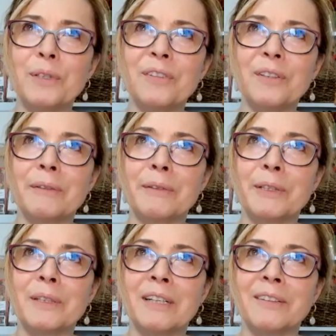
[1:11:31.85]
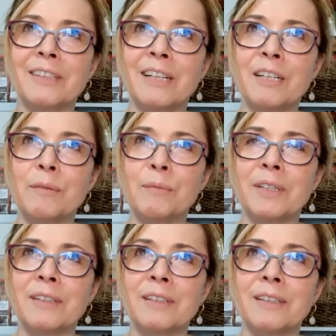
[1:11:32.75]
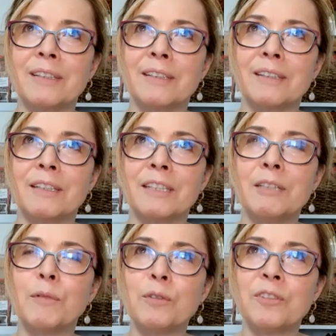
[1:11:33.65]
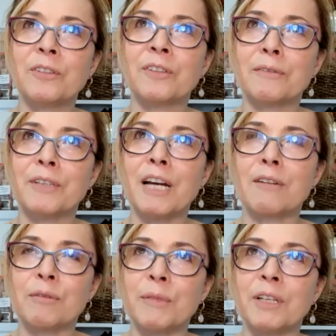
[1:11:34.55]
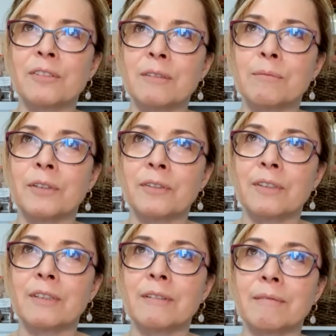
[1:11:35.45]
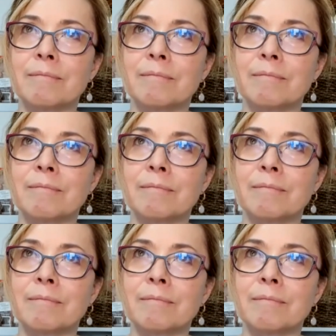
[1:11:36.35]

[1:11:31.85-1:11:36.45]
recently realized that I am a emojis of affirmation person.